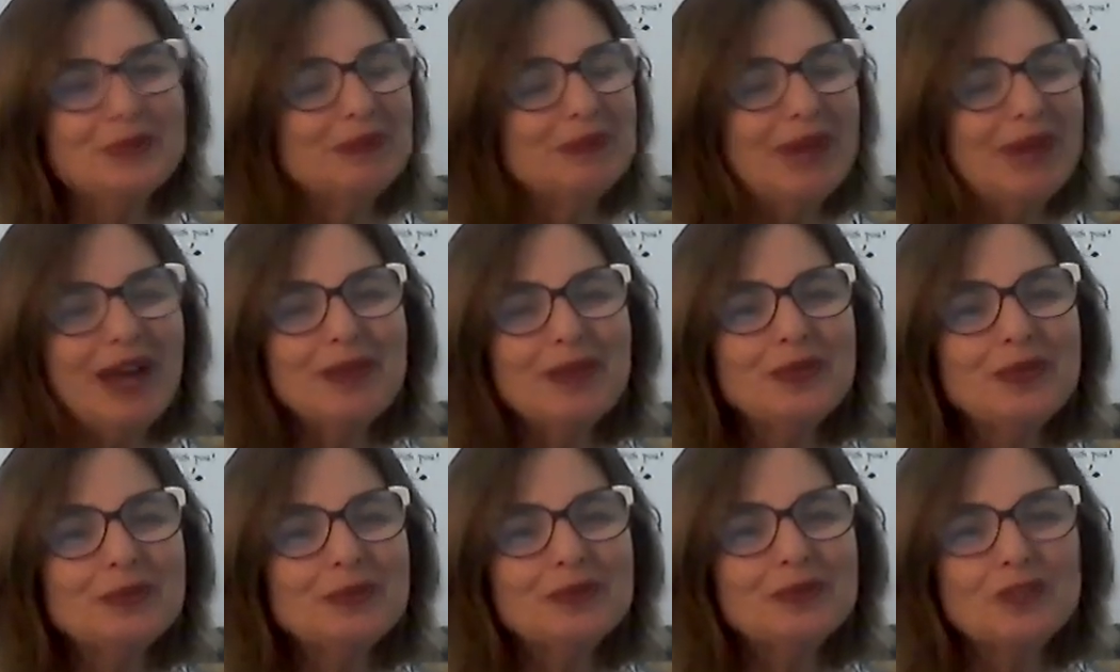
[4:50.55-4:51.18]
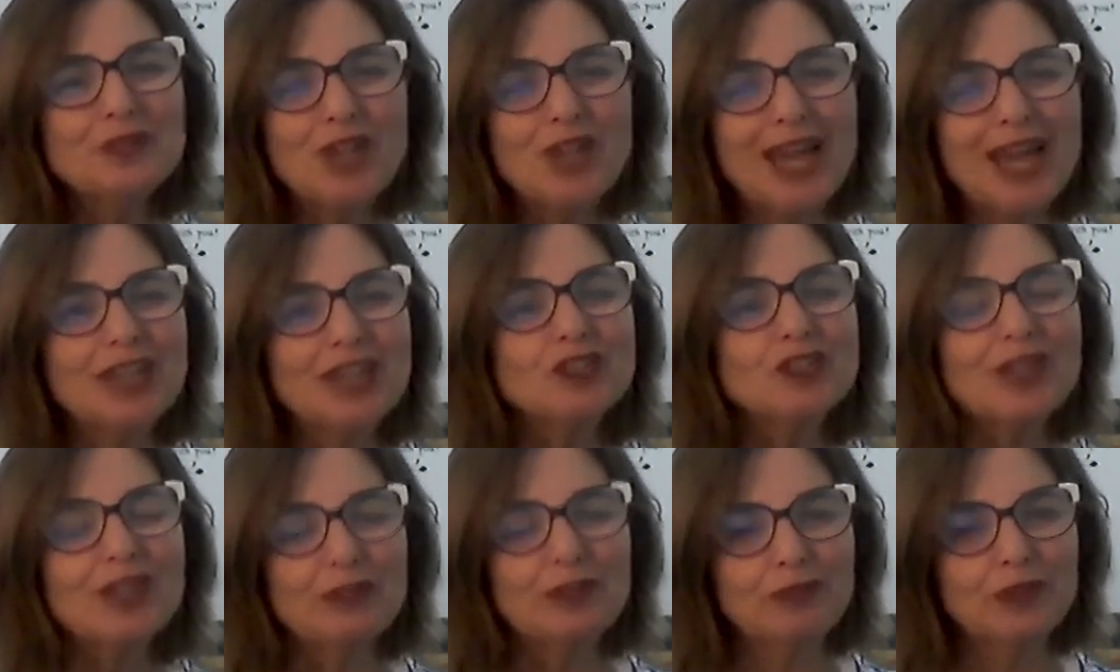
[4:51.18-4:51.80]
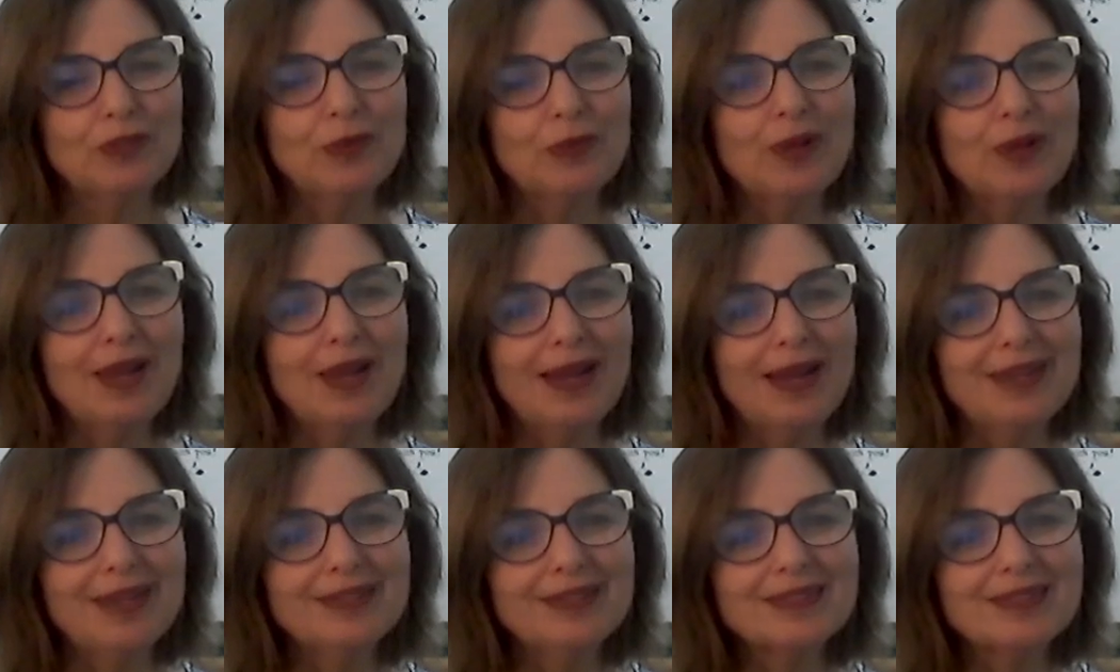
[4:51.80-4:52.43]
How do you change that for your
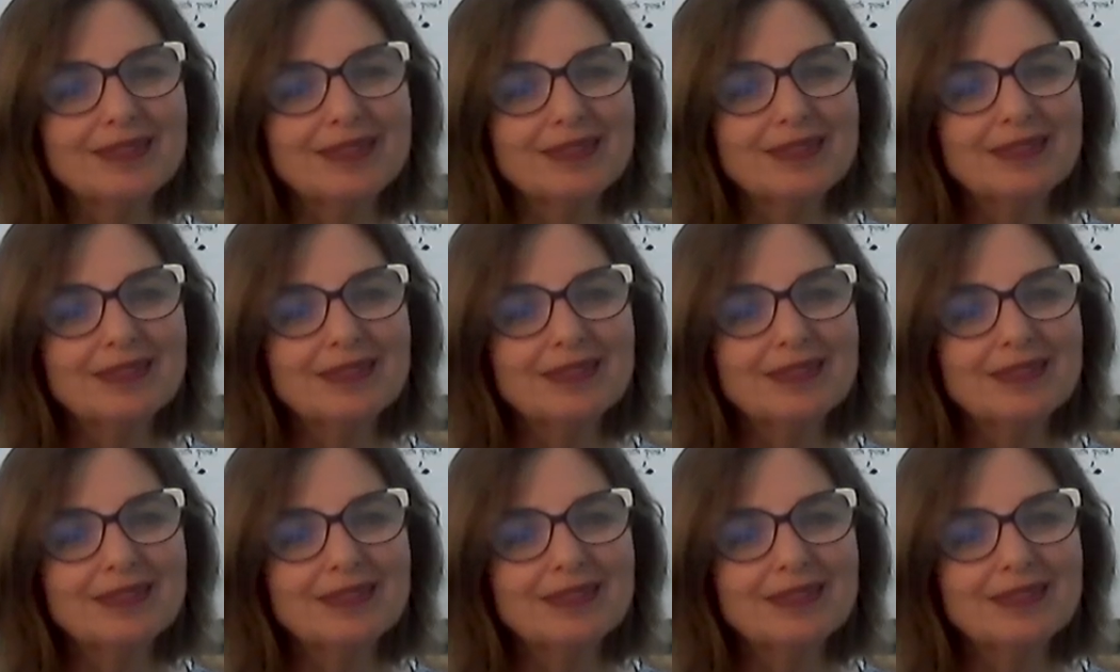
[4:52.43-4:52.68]
clients?